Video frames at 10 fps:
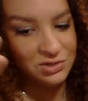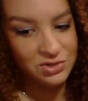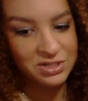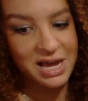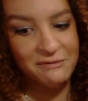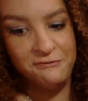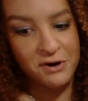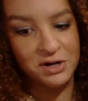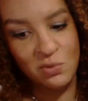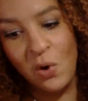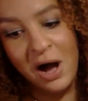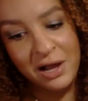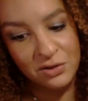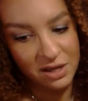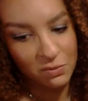you just have fun
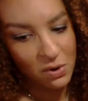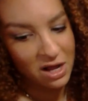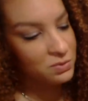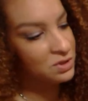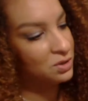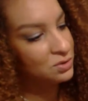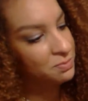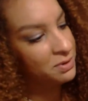and get wild with those.